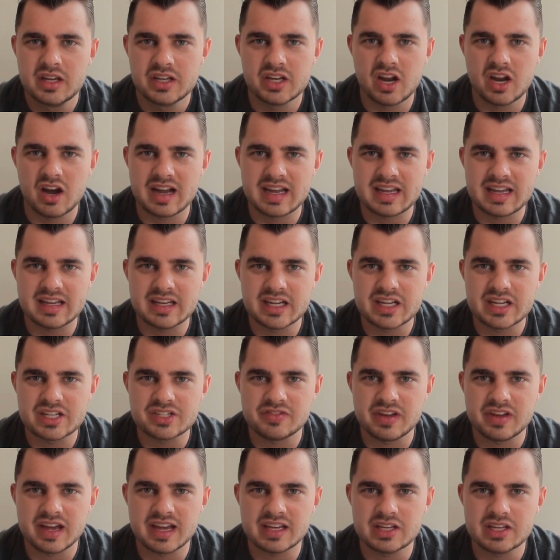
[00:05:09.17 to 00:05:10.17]
19
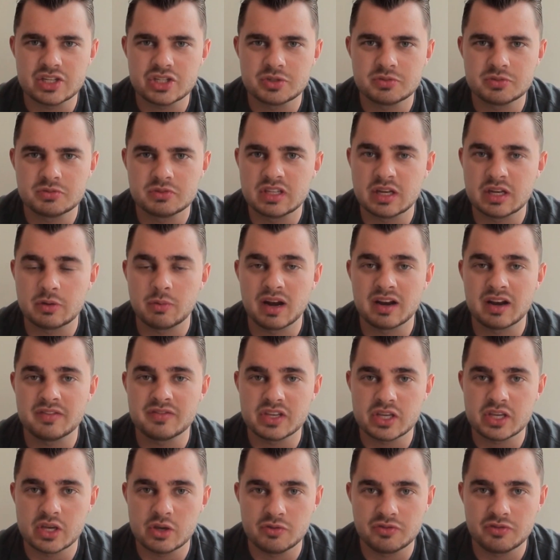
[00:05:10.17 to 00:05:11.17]
years of age, did well in
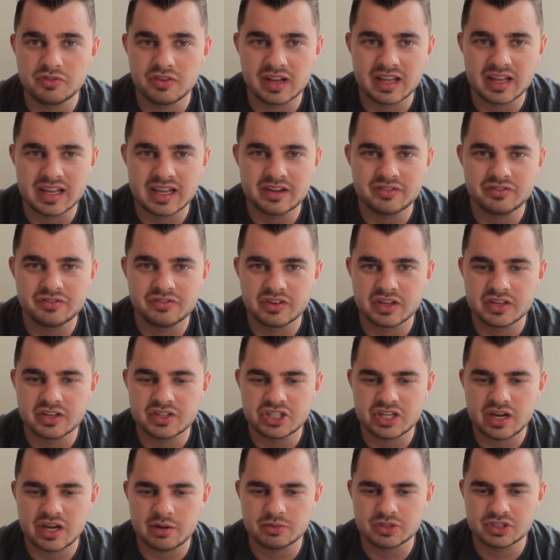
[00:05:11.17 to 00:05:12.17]
the youth league
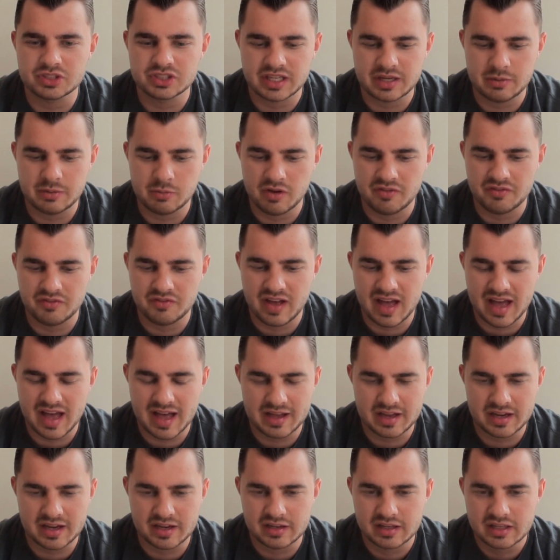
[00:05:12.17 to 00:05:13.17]
for Chelsea, won
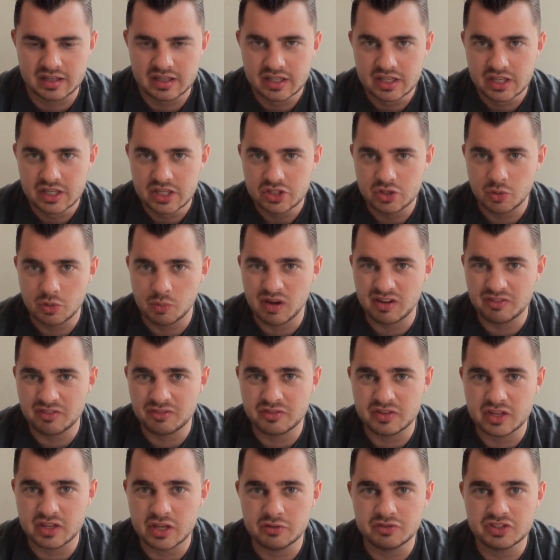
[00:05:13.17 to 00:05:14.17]
that and done well
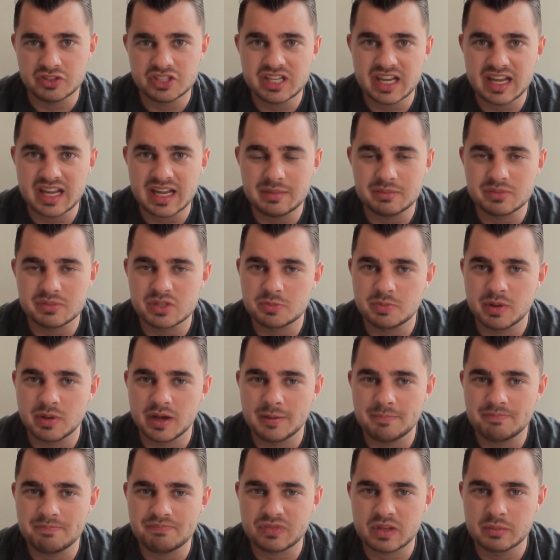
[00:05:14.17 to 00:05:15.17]
for the youth teams,
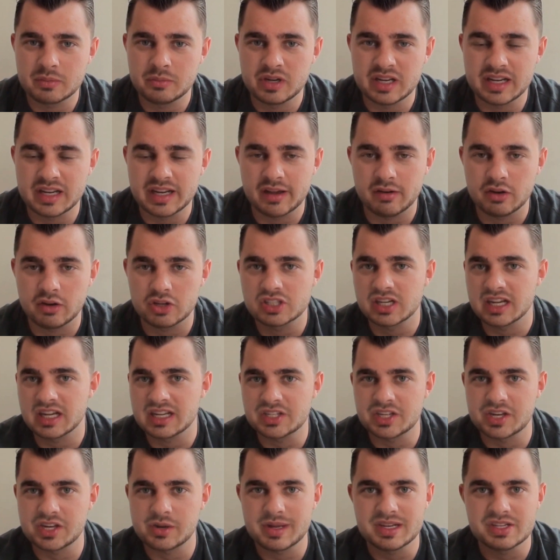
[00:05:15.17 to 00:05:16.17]
but Mourinho looks like
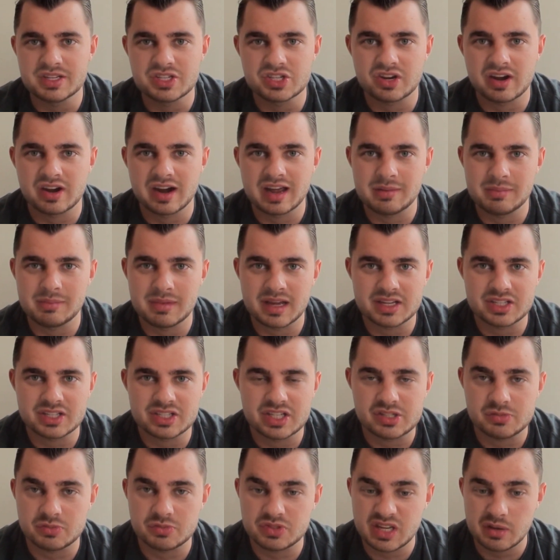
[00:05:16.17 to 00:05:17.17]
he's going to integrate him next season.